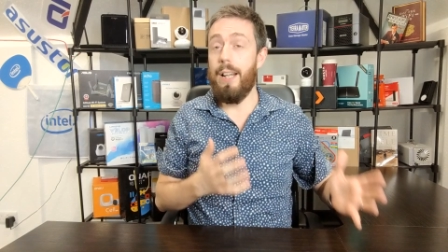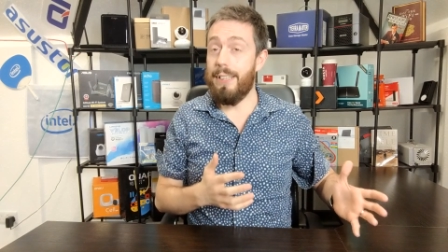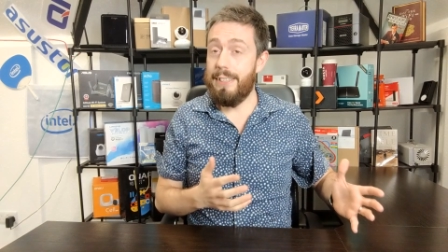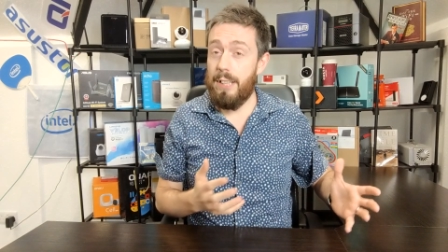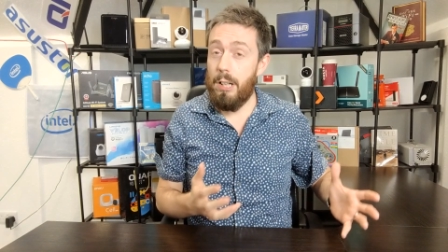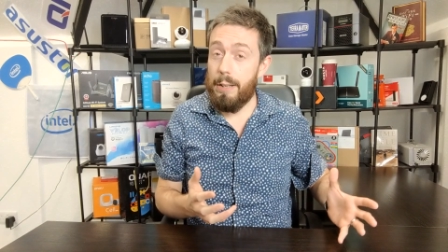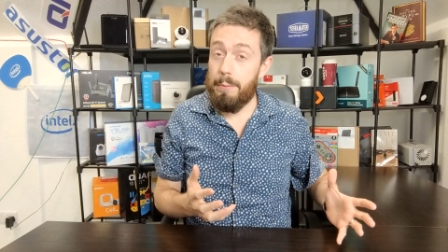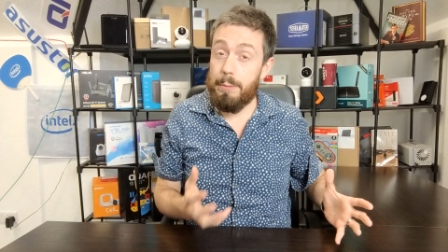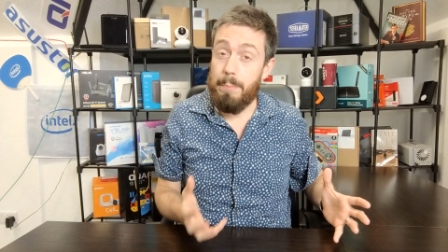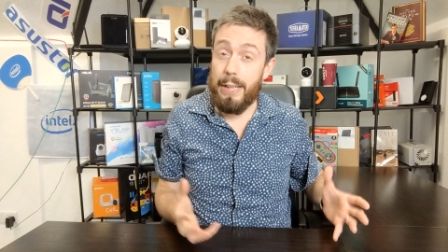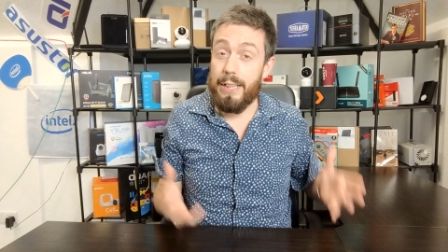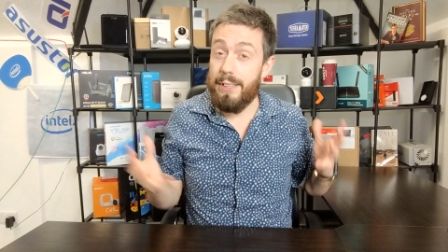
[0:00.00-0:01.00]
And I said I
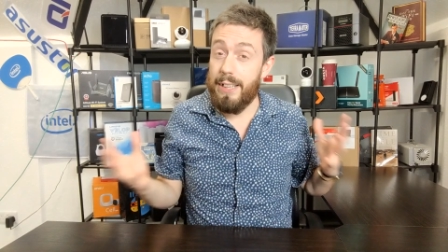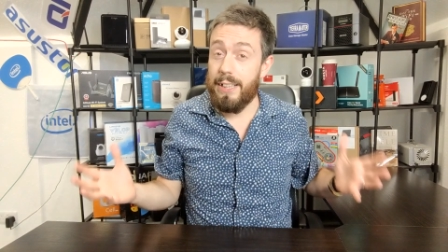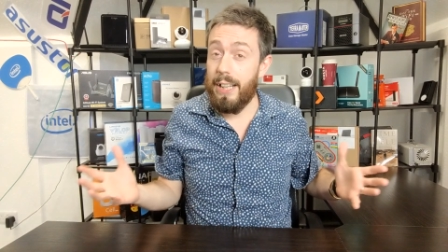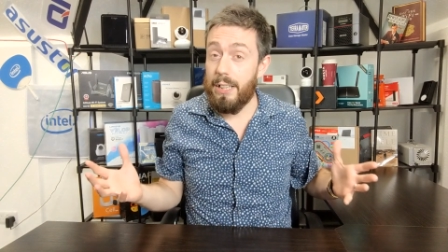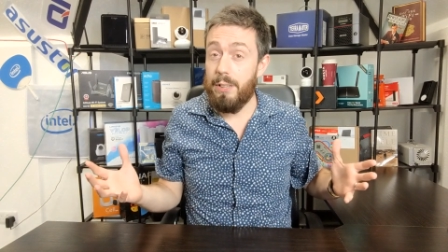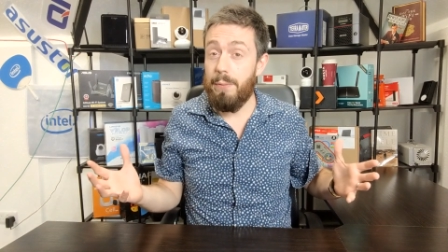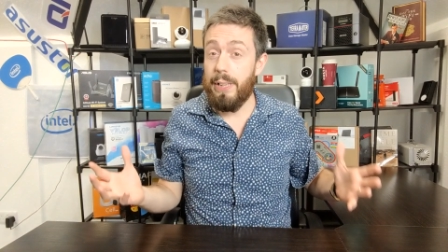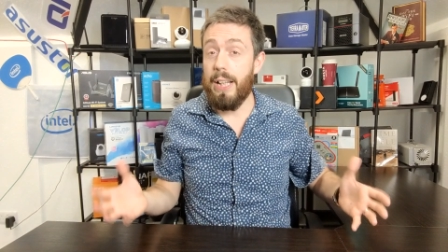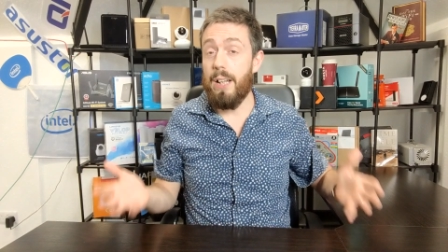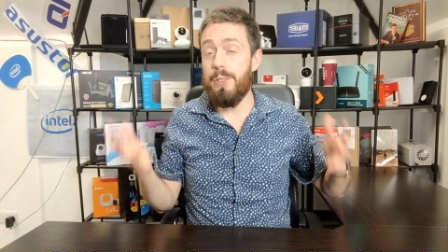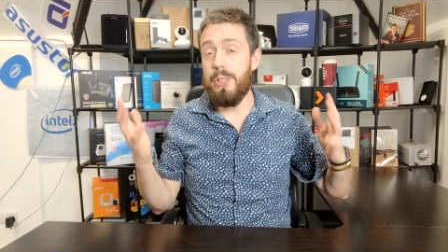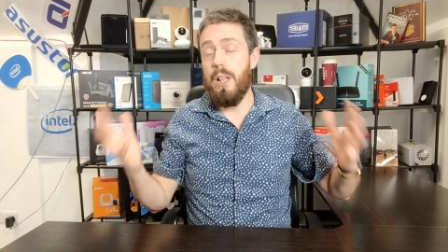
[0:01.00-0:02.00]
would make dedicated
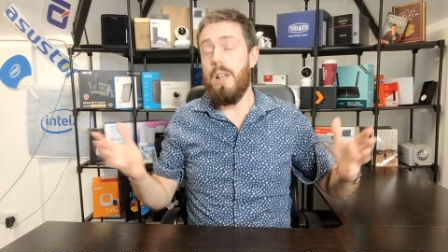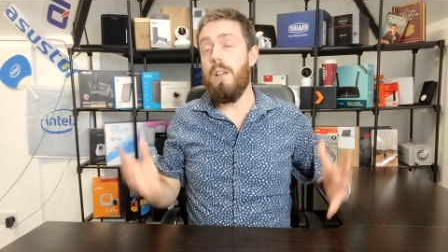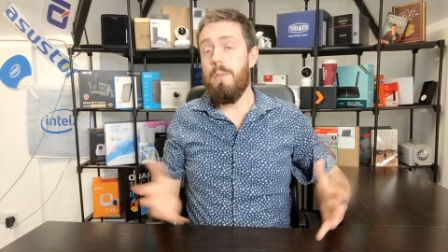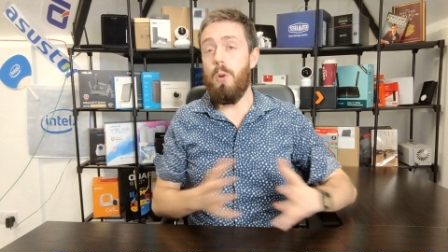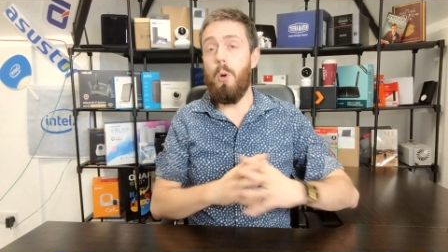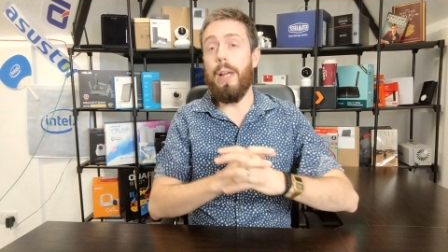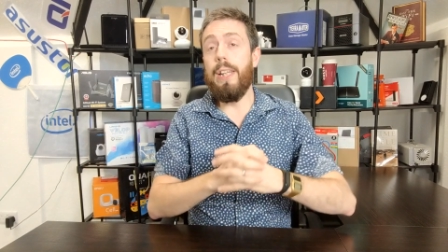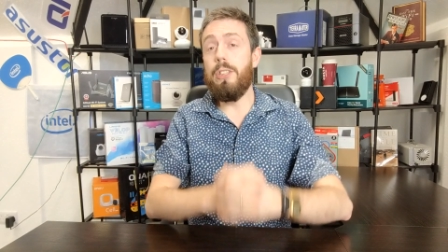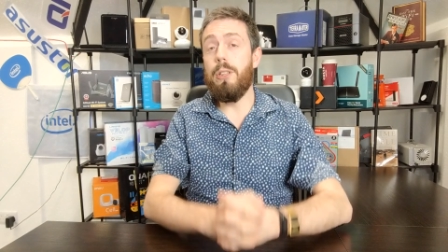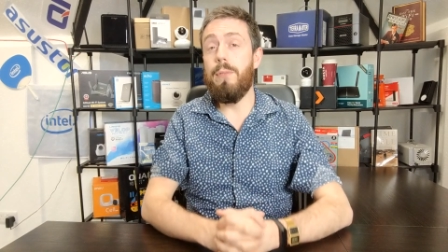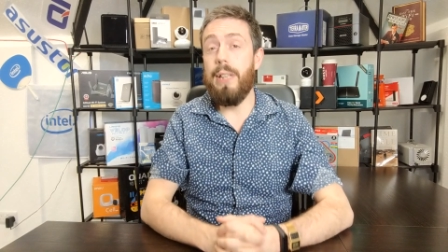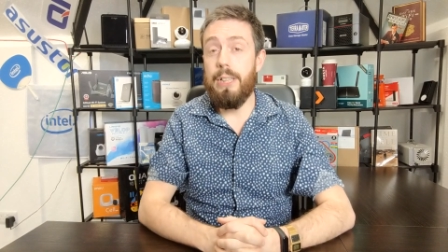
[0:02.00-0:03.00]
videos for
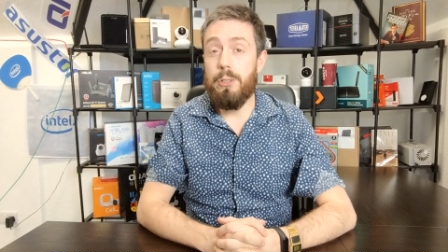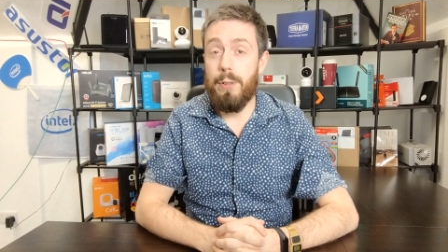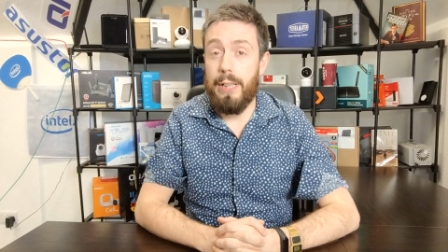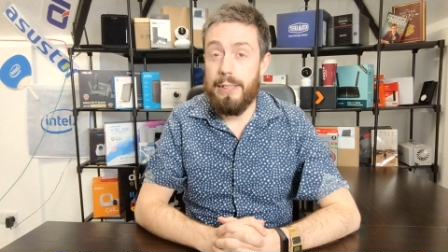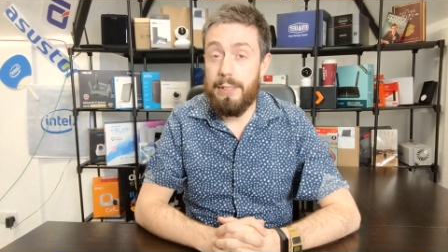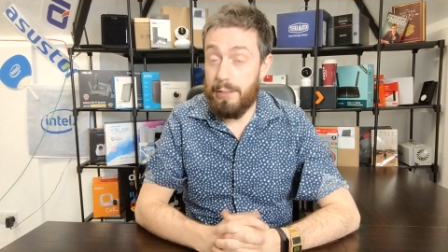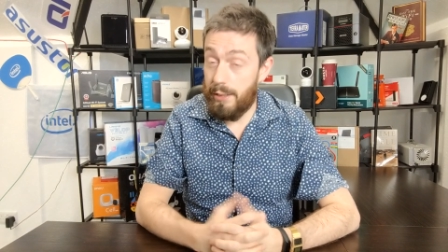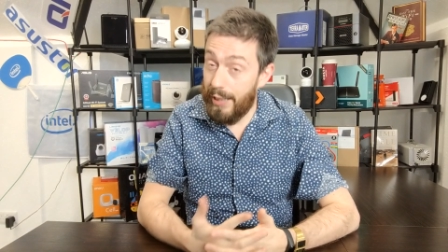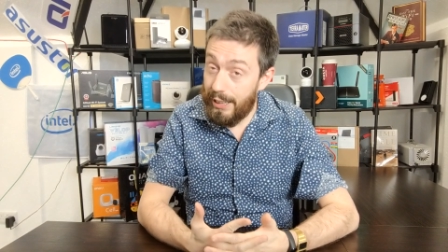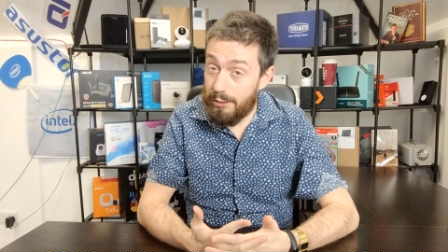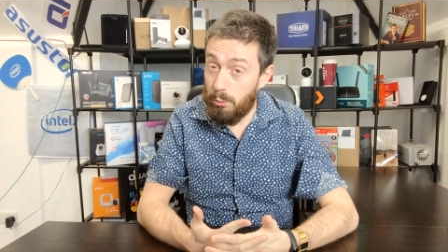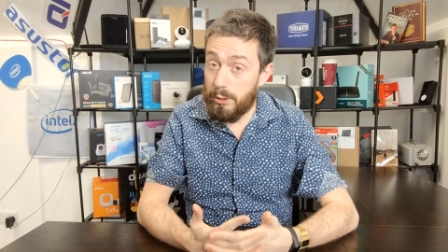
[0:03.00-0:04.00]
each of these releases, and
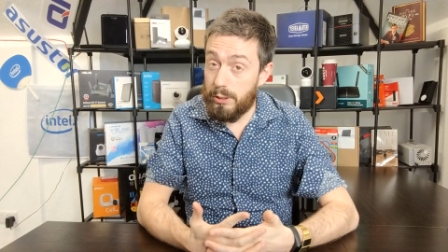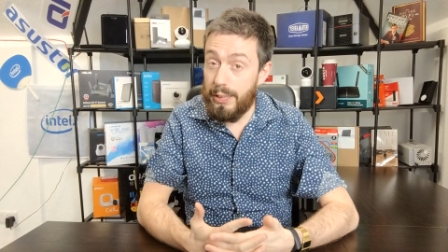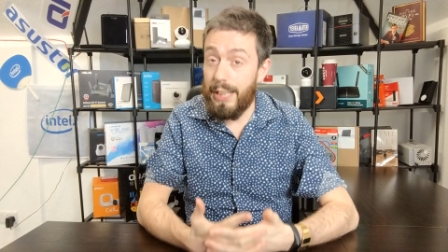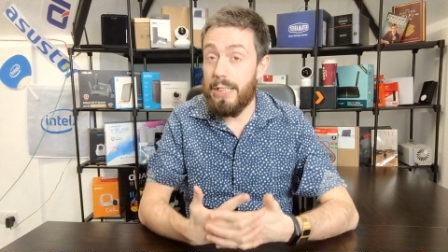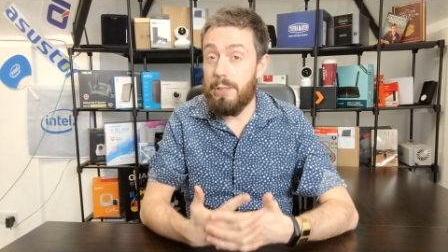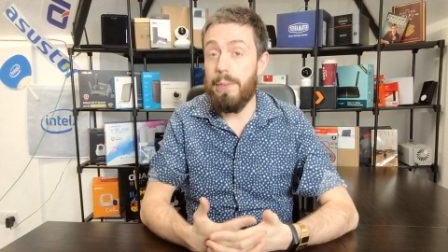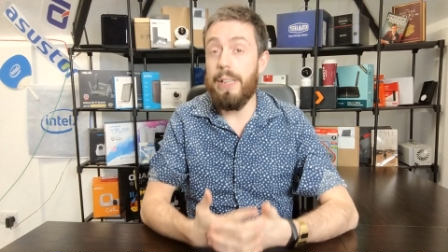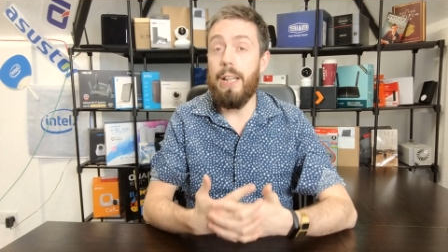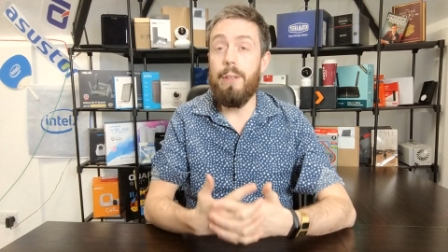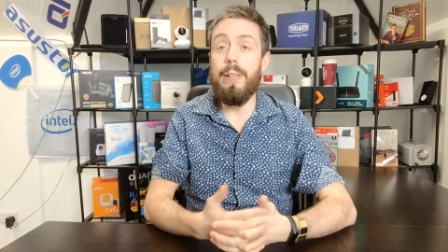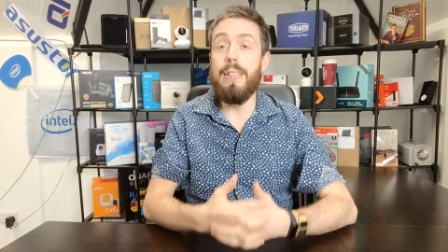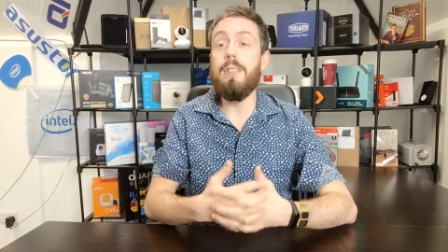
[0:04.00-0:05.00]
that's what today's
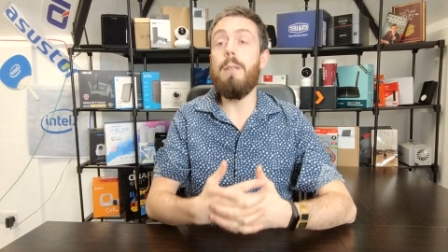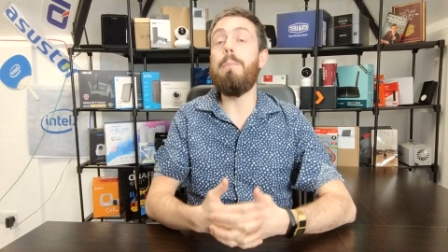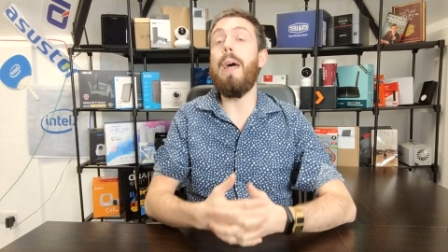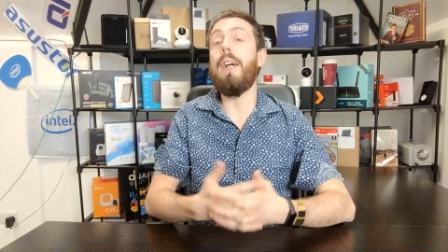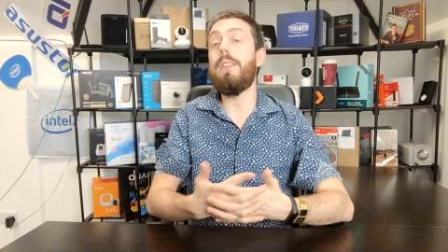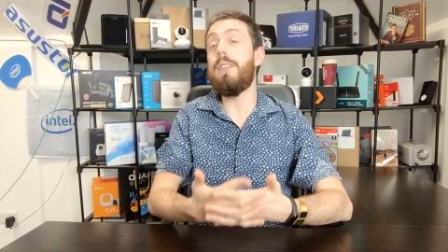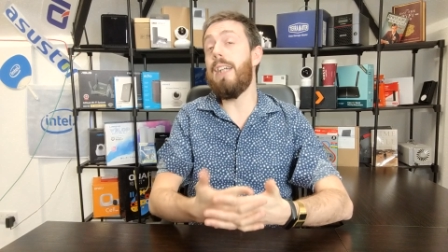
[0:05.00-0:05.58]
video is about.